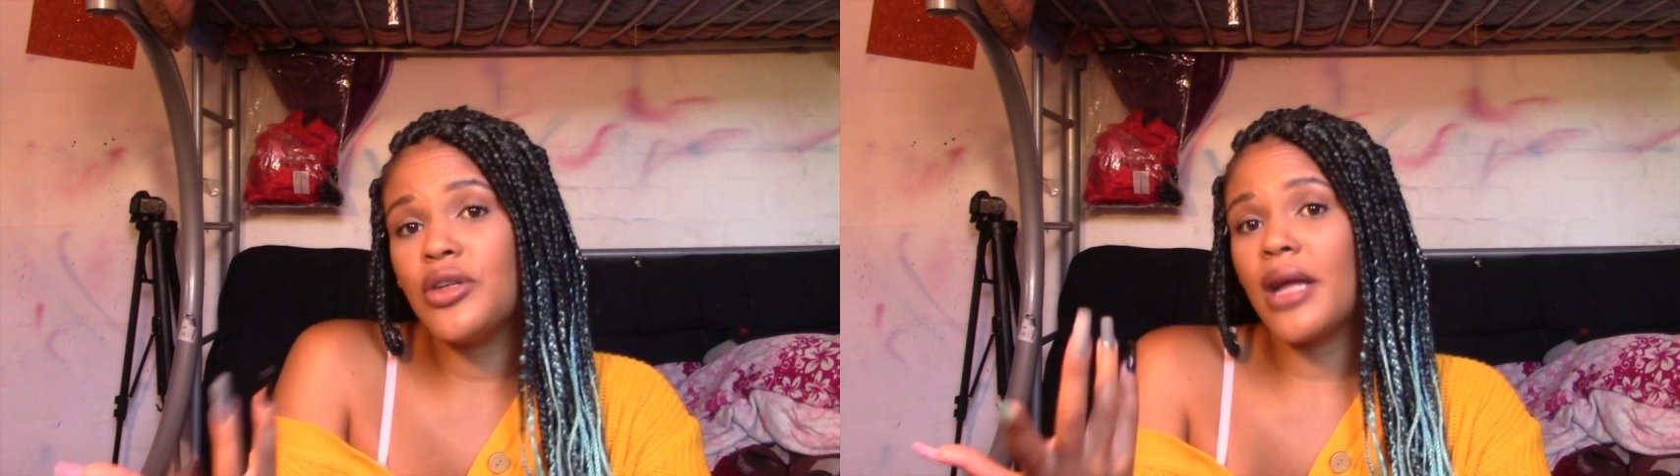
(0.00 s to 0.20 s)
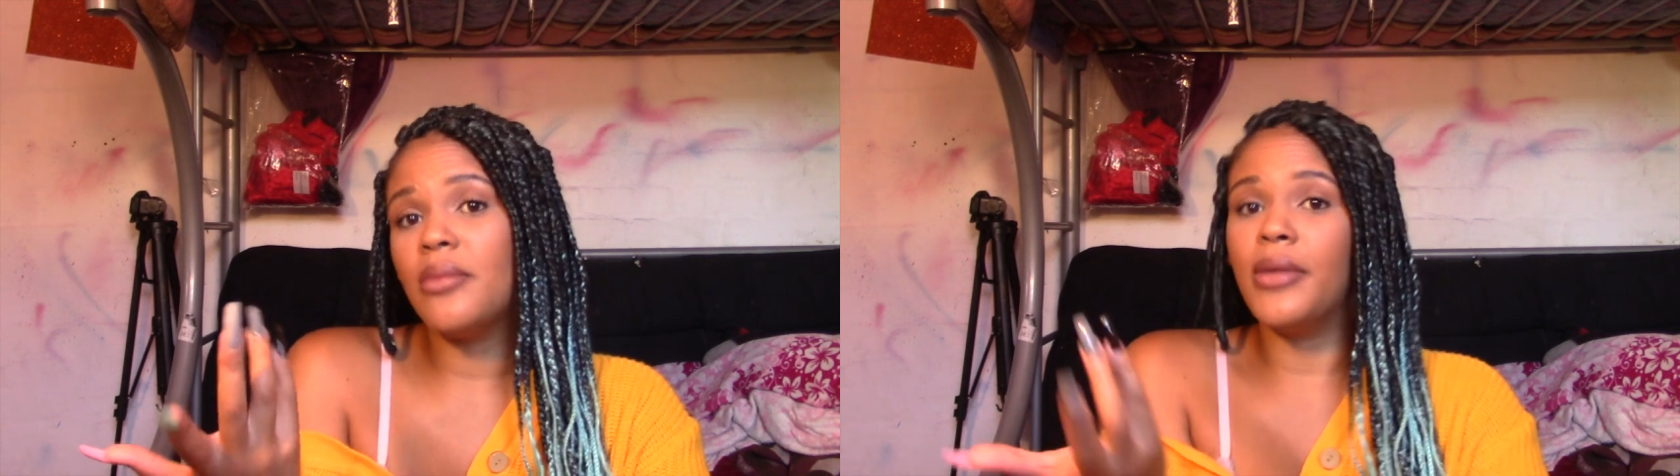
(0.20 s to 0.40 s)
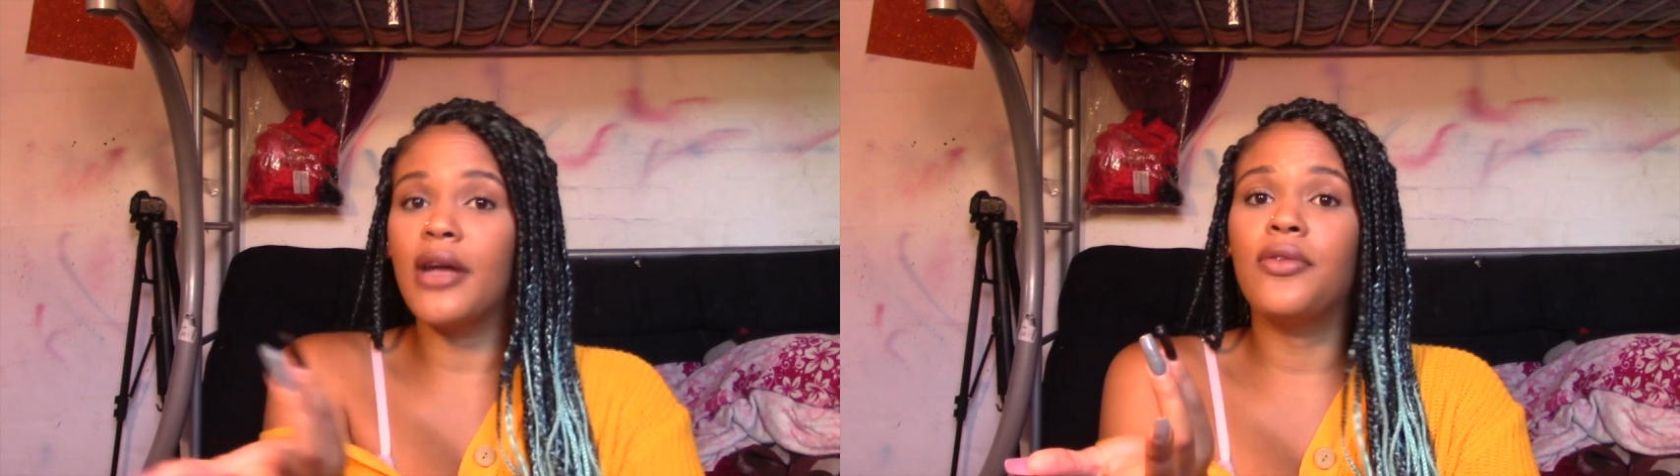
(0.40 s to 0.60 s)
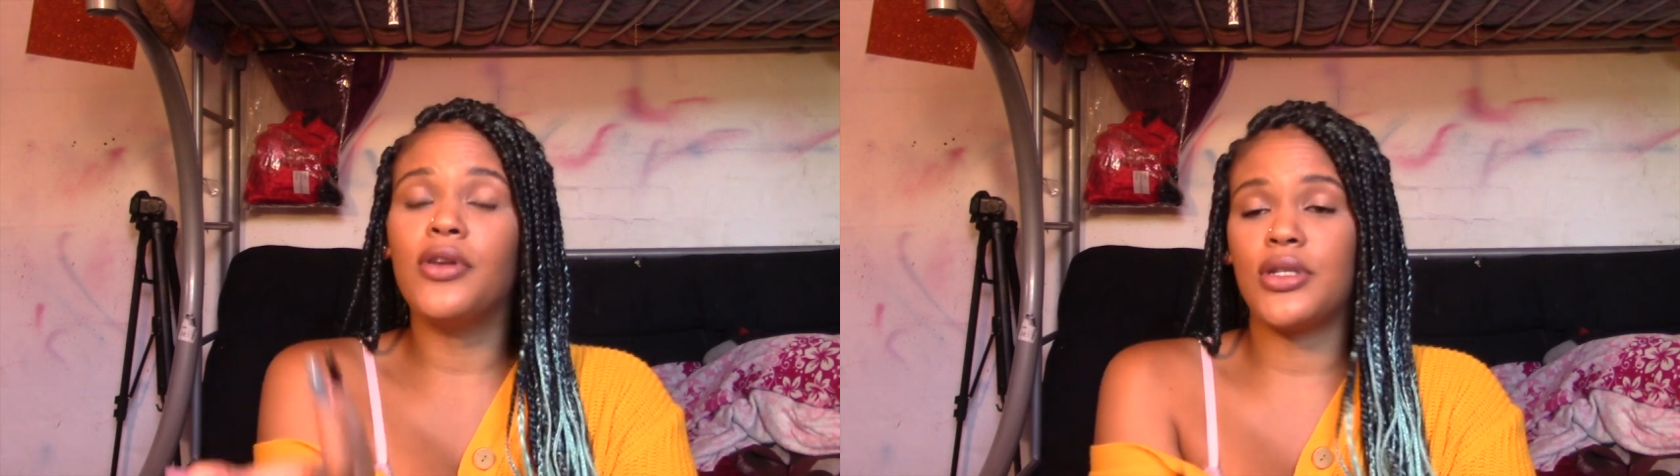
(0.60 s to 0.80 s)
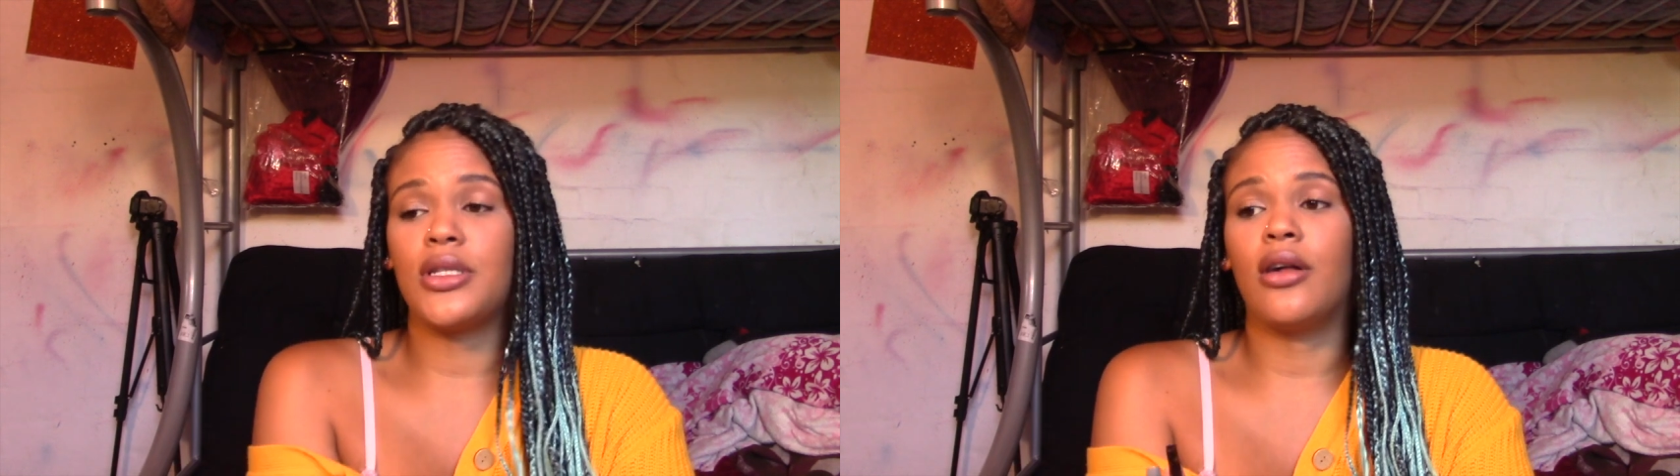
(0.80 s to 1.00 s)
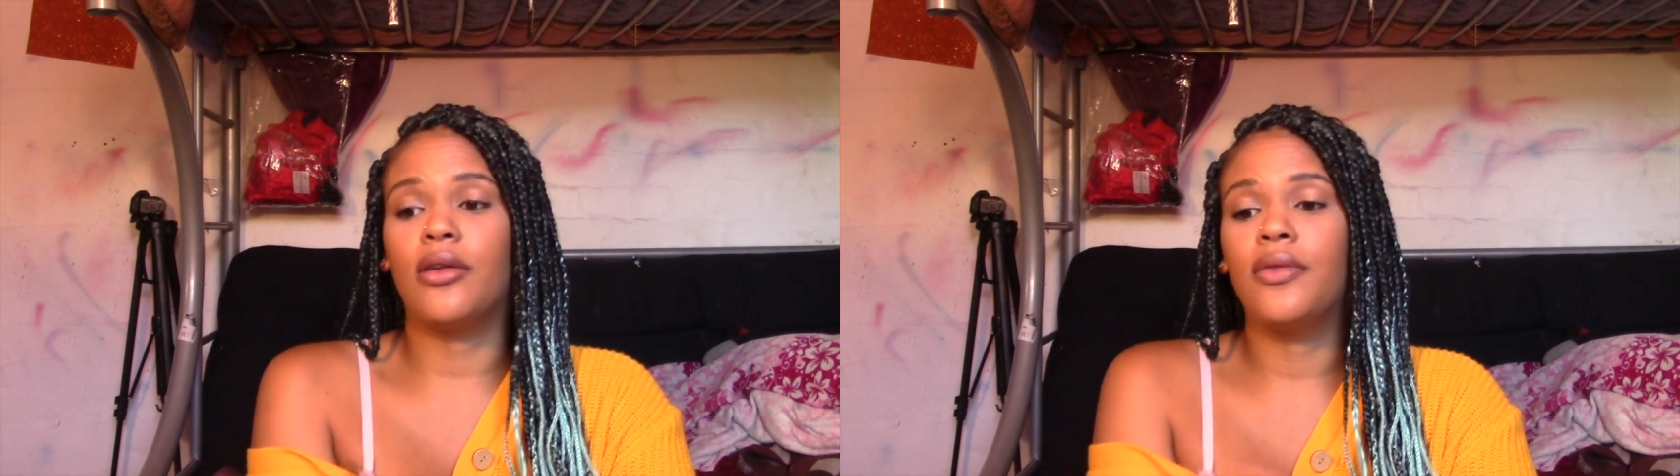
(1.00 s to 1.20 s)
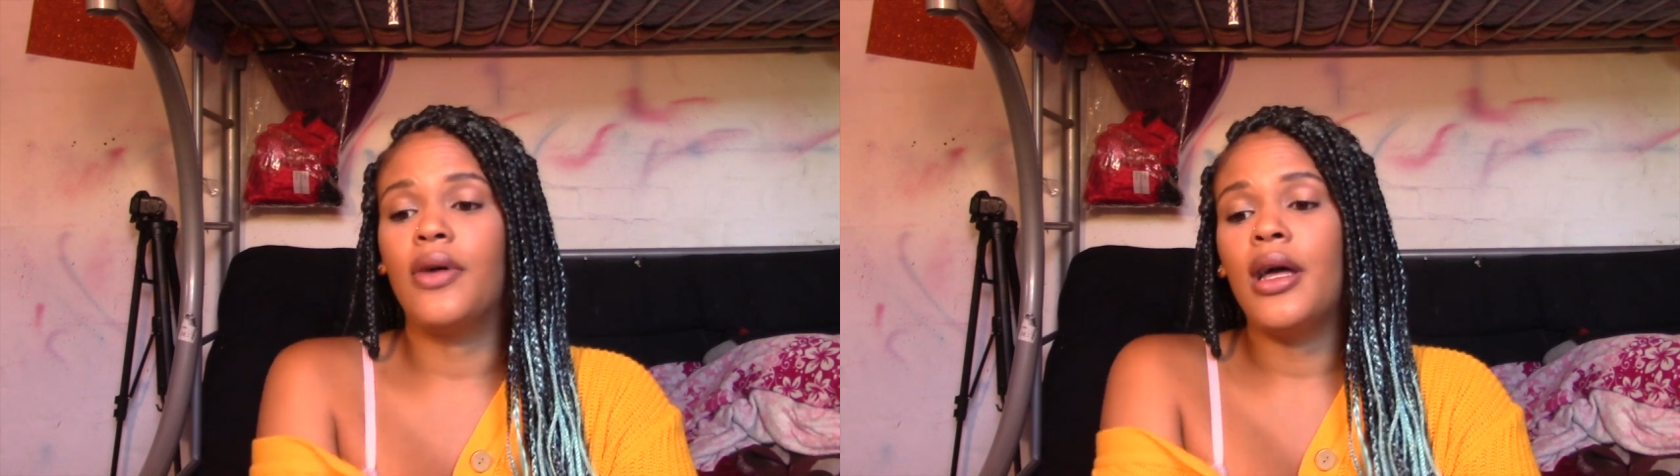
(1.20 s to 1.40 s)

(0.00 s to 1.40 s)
you can make for yourself,